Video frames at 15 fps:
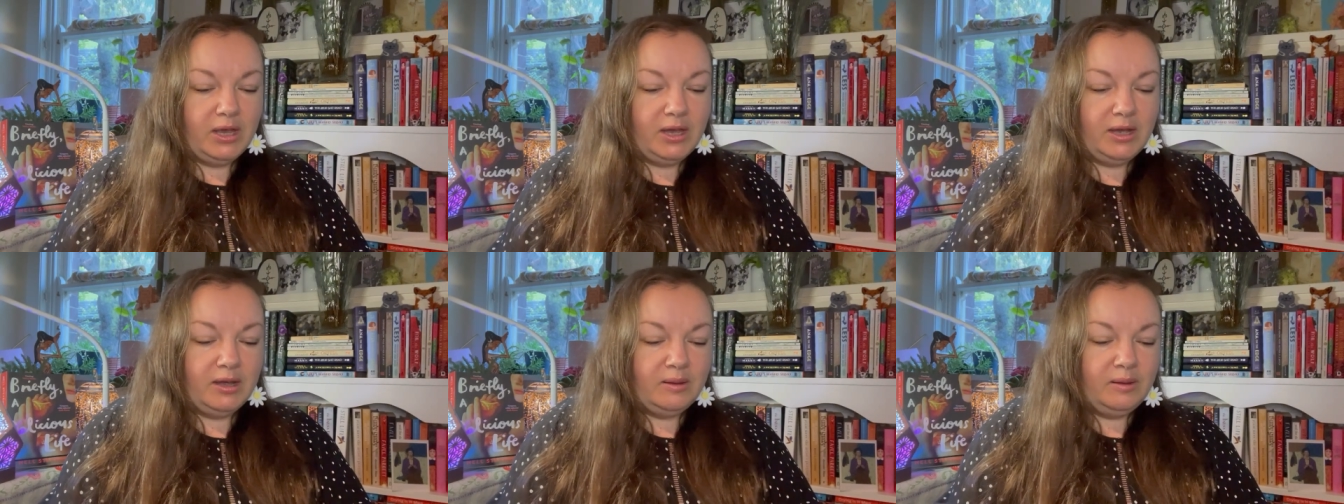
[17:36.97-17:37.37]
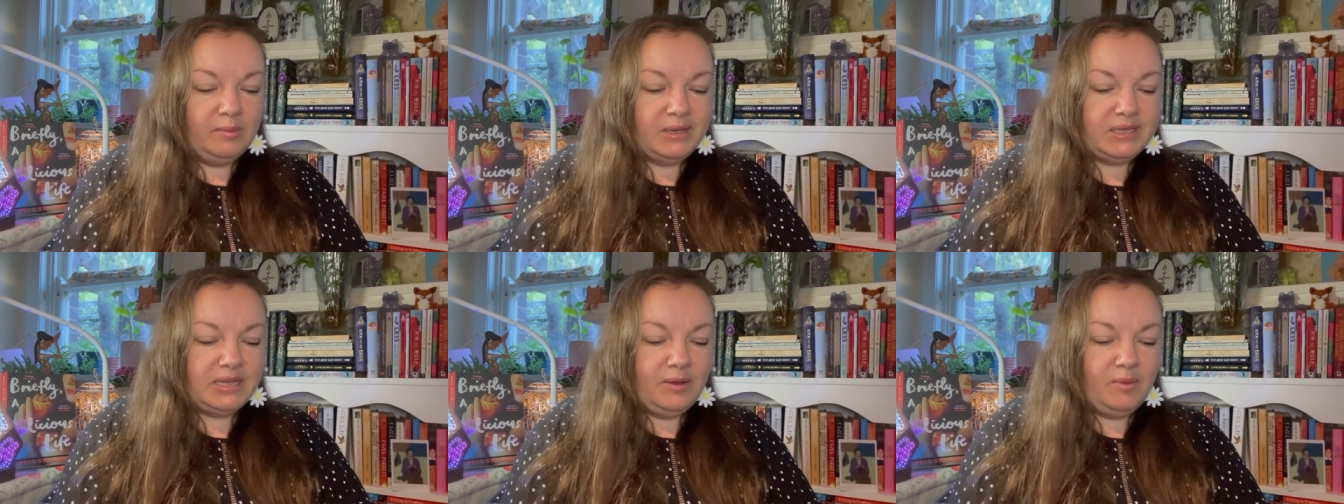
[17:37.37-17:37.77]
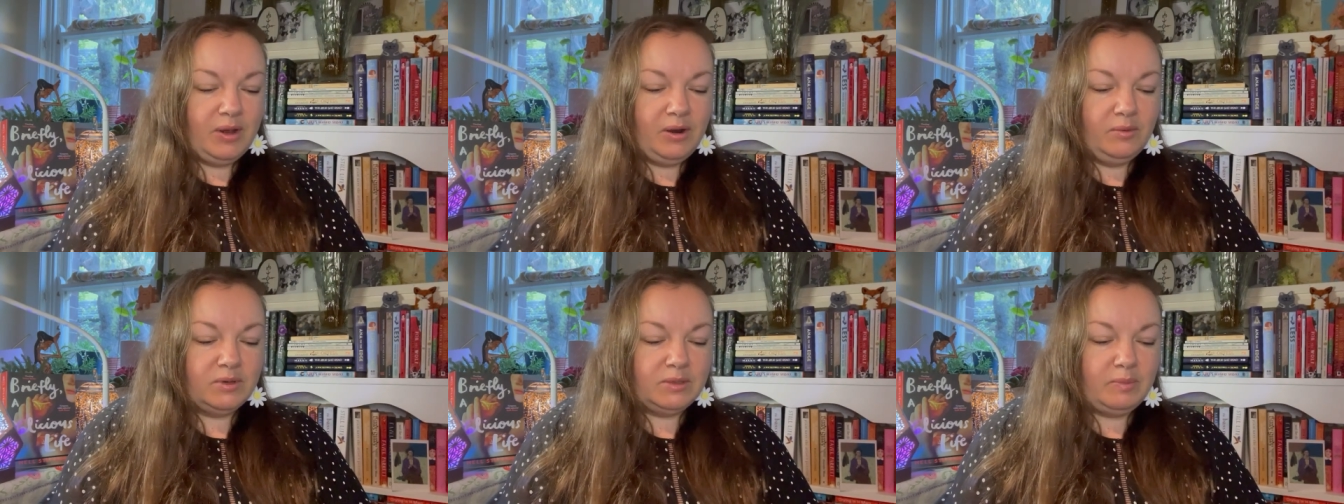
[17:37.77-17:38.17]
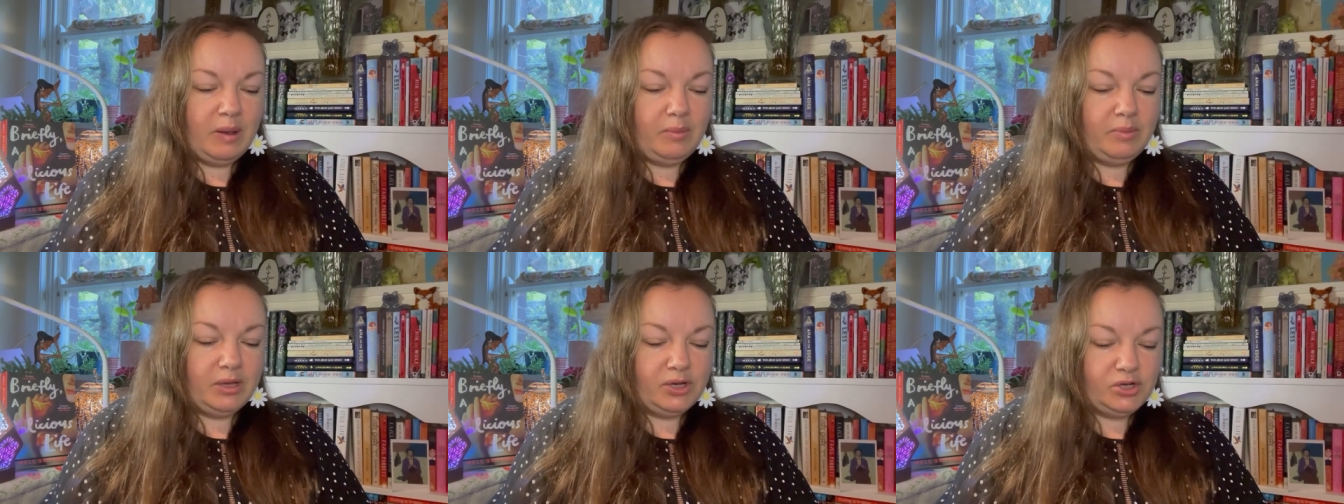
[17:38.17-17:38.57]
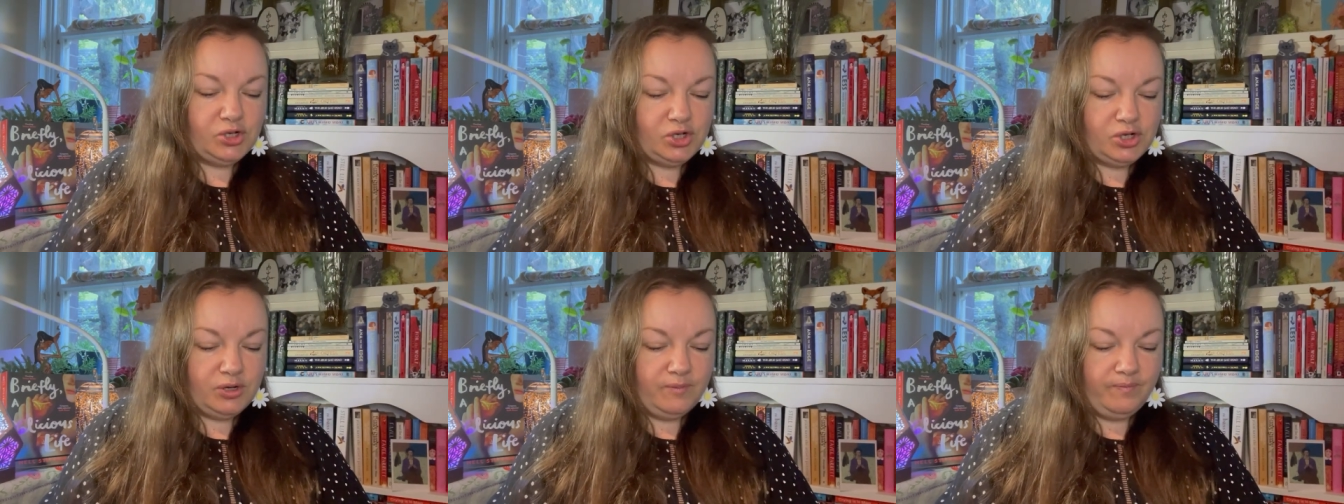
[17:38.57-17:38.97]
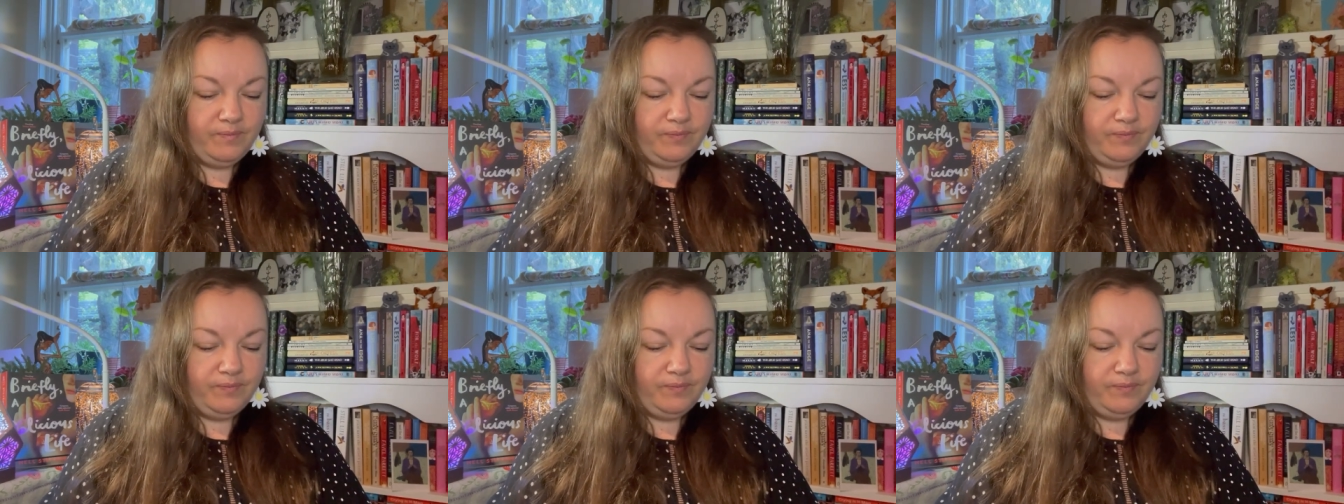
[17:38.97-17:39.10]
Uh, let me see when it was published